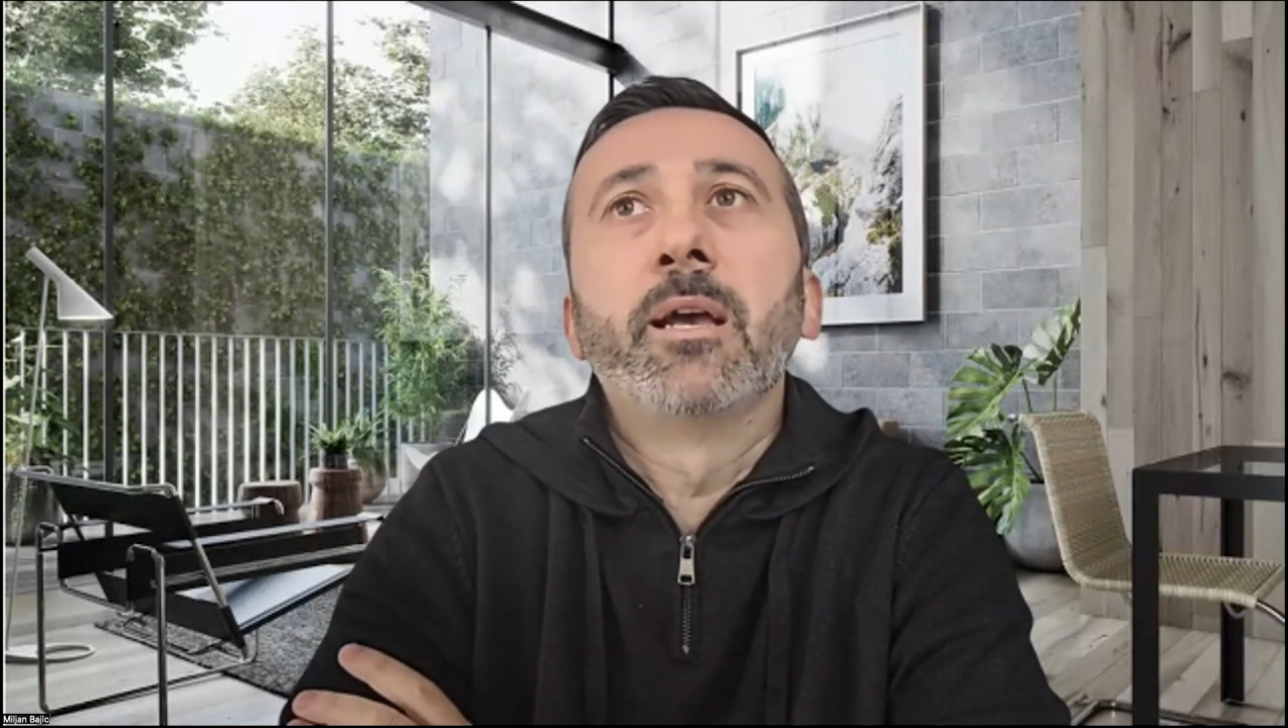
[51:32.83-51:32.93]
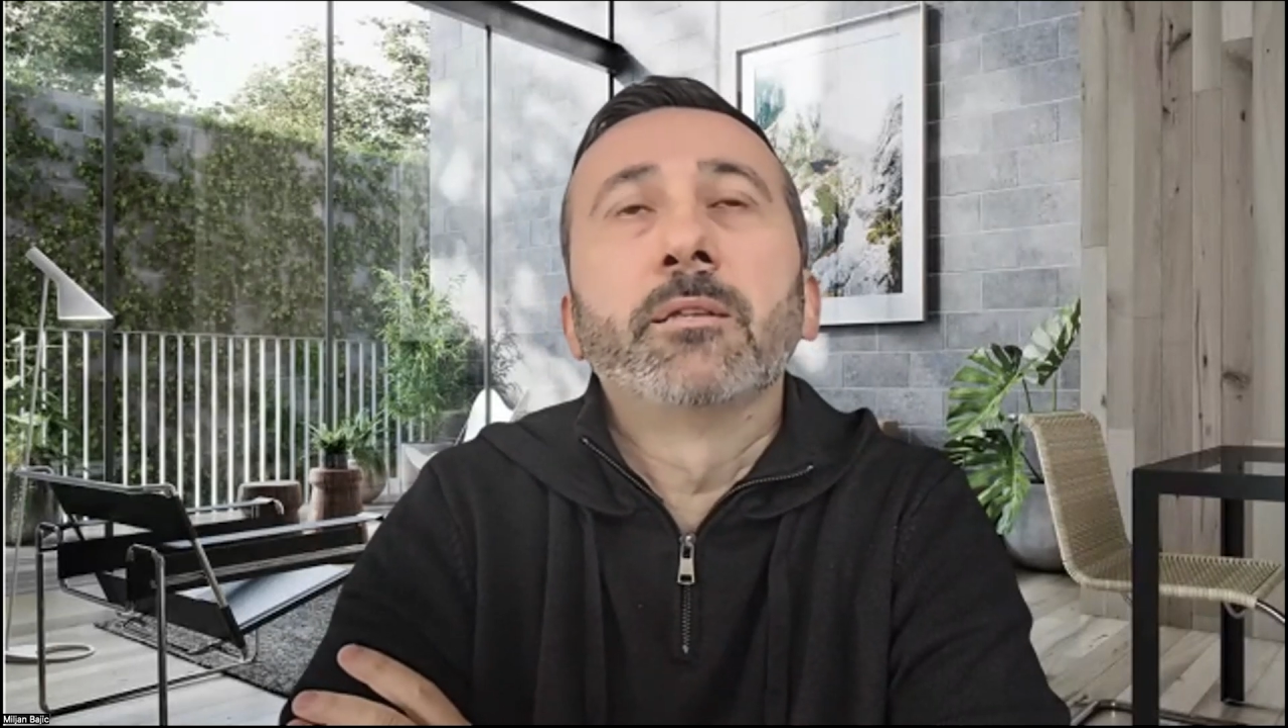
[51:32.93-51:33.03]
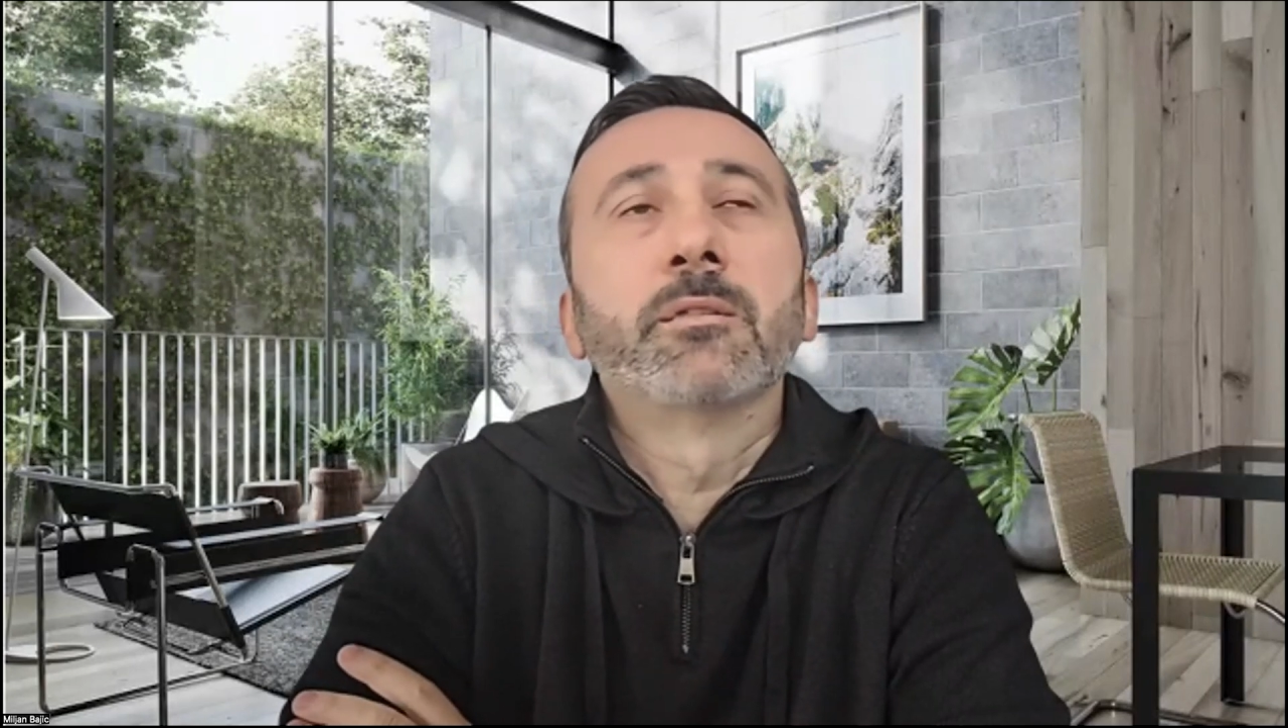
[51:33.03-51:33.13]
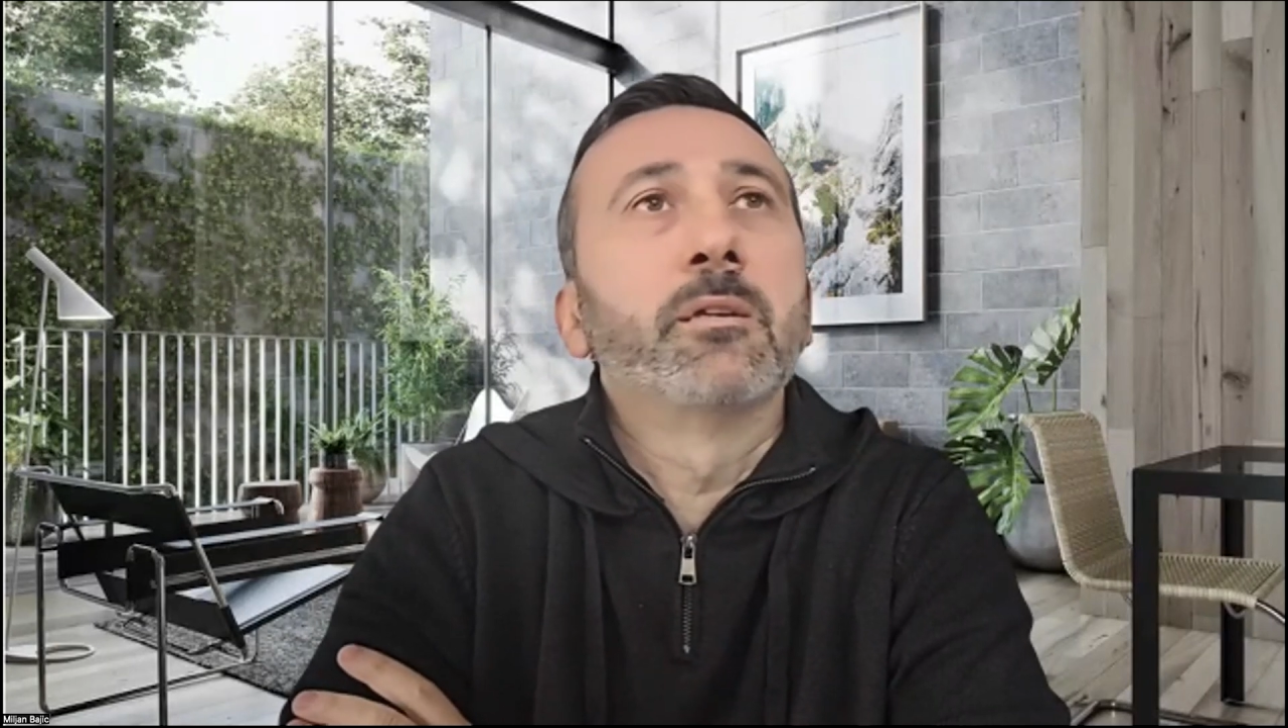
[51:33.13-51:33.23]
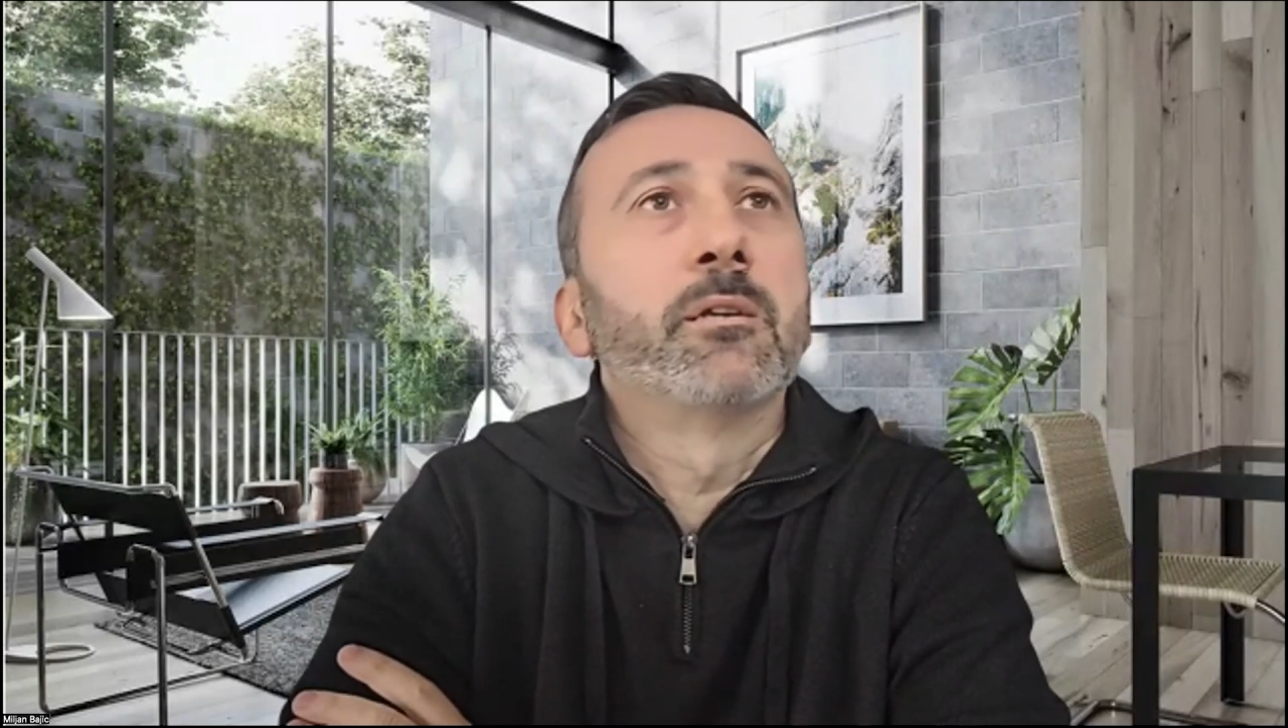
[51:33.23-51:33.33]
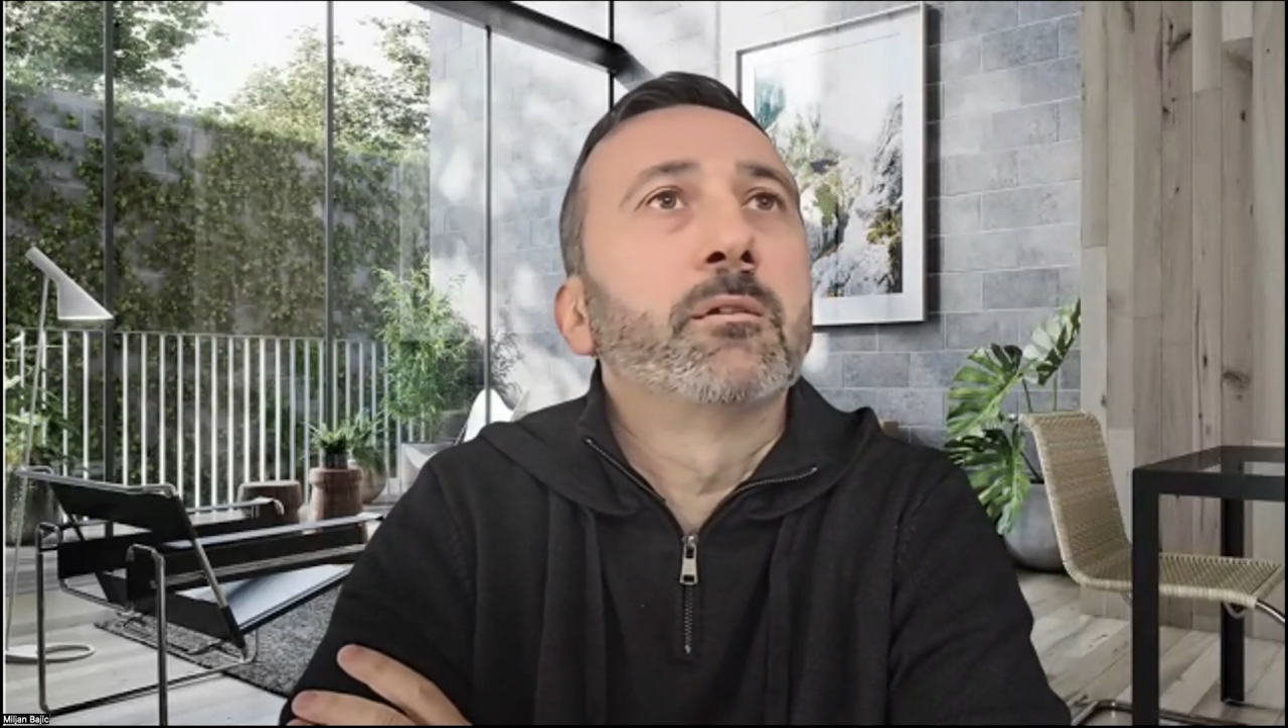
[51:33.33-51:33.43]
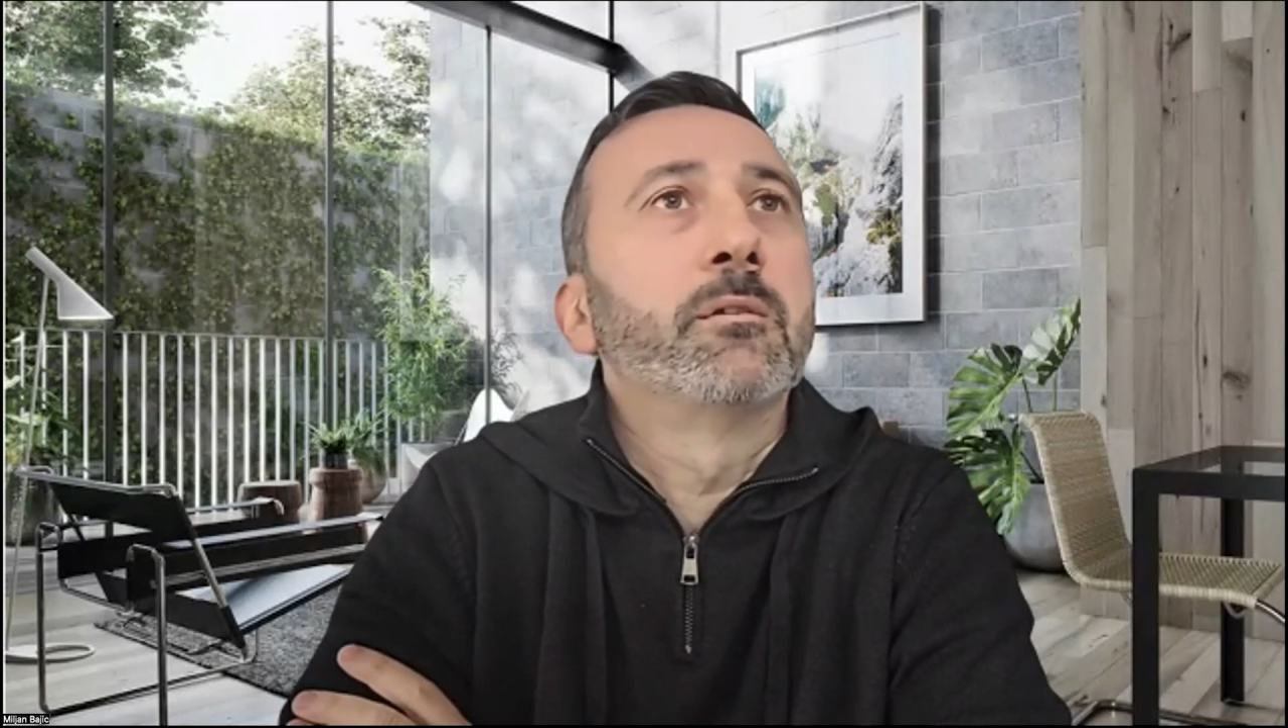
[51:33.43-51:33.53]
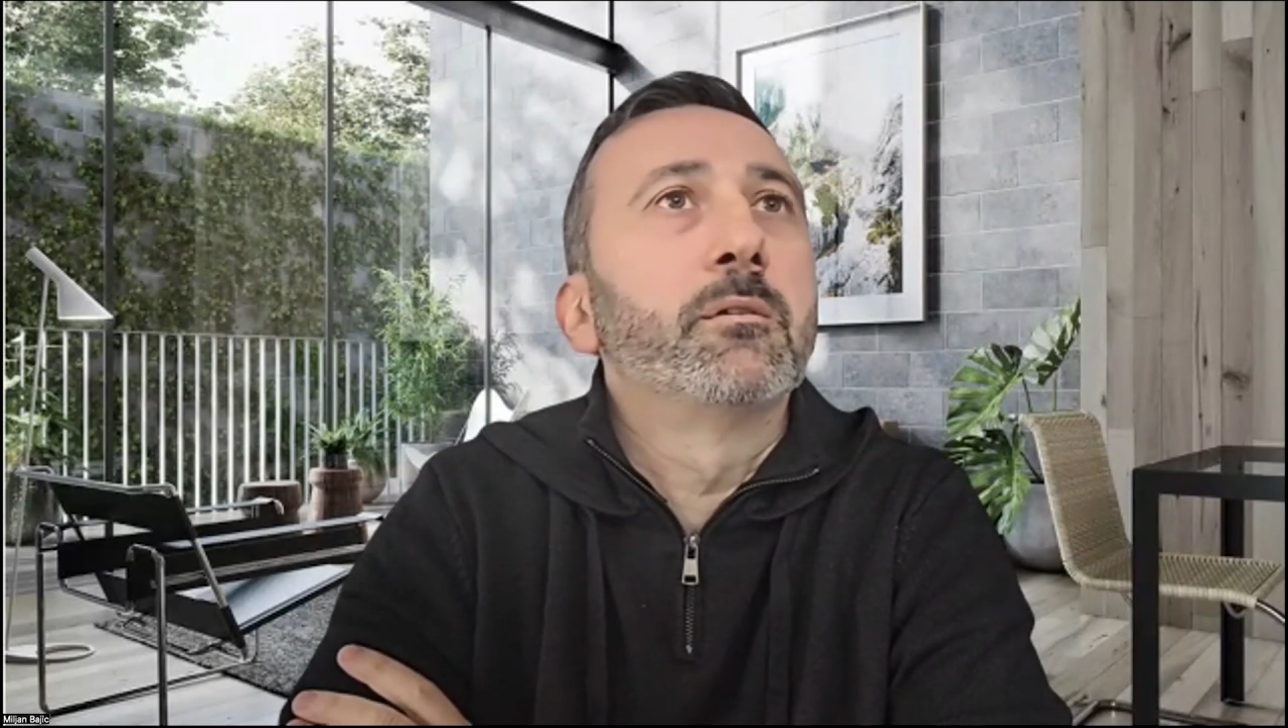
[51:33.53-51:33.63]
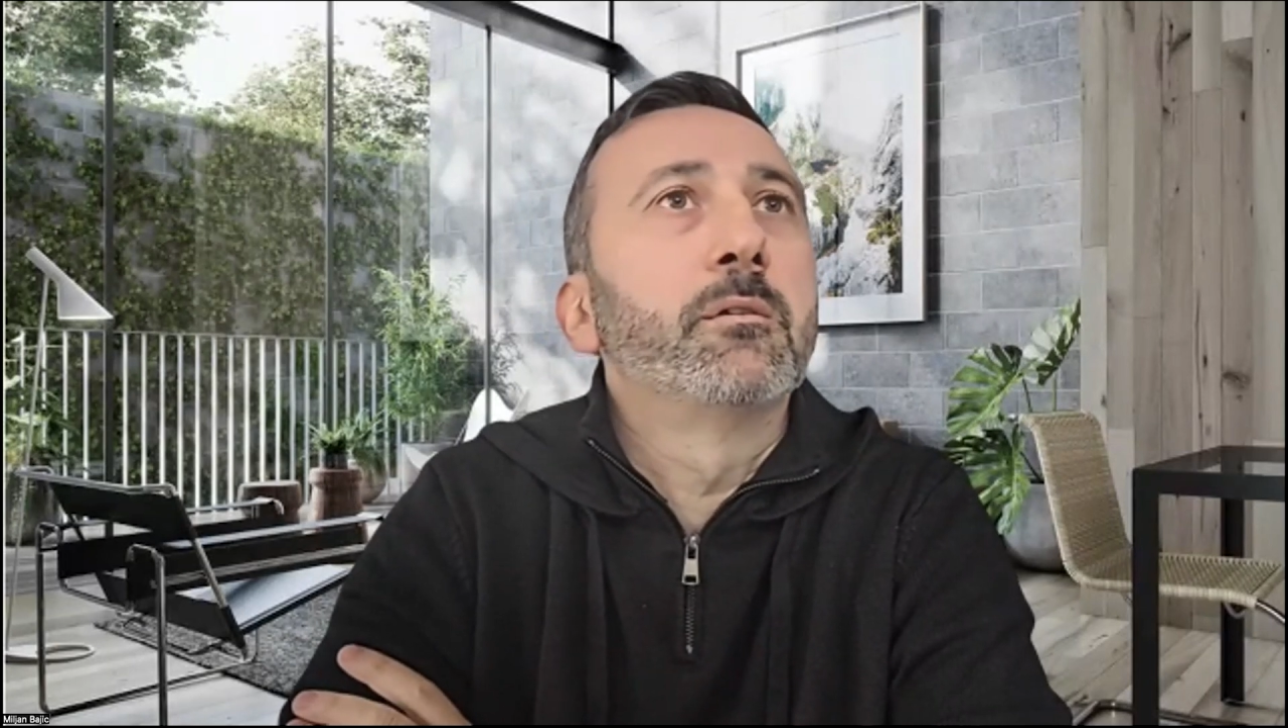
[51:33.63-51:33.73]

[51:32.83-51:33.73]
asking